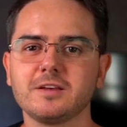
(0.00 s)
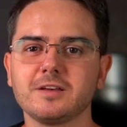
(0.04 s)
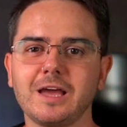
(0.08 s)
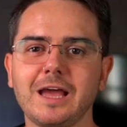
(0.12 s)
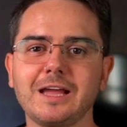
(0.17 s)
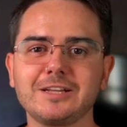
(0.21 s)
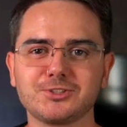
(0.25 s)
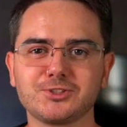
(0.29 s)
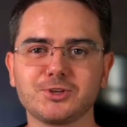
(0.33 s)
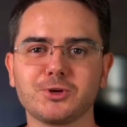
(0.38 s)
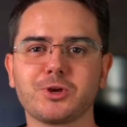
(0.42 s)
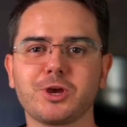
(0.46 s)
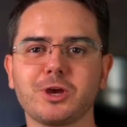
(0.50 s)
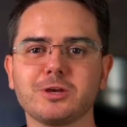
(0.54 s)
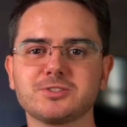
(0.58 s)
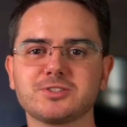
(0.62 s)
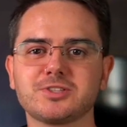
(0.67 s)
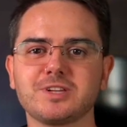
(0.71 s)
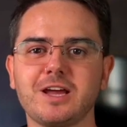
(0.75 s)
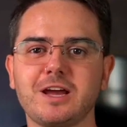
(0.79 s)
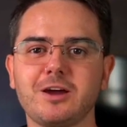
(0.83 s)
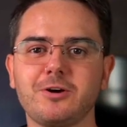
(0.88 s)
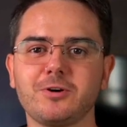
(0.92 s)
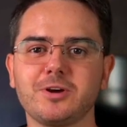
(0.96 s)
And so
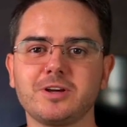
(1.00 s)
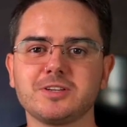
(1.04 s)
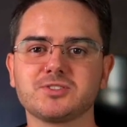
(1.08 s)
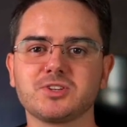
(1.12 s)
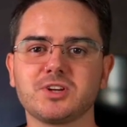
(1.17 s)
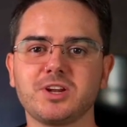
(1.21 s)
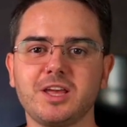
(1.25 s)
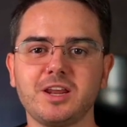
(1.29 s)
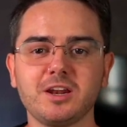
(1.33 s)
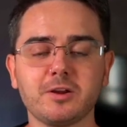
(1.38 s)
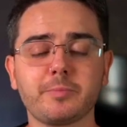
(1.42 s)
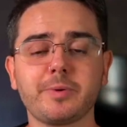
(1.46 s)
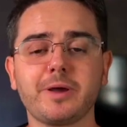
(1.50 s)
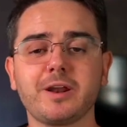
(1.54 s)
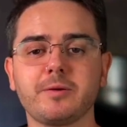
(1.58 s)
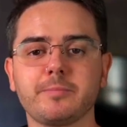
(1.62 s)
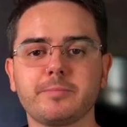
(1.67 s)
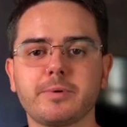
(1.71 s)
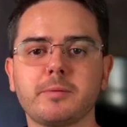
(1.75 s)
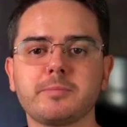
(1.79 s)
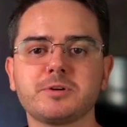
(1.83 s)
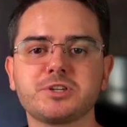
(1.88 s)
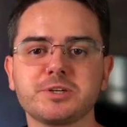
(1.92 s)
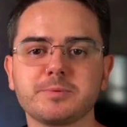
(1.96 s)
Ghost Now is an independent
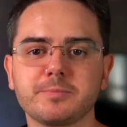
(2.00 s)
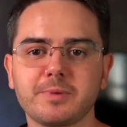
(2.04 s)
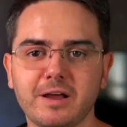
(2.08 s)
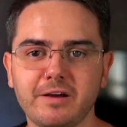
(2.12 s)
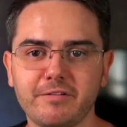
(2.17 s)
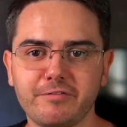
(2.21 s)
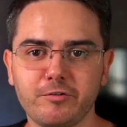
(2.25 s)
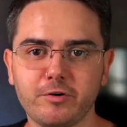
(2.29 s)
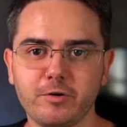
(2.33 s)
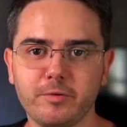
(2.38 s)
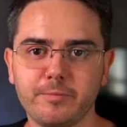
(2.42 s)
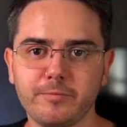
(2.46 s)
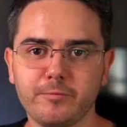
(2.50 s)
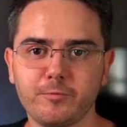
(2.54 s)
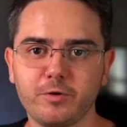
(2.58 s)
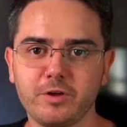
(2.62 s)
publishing platform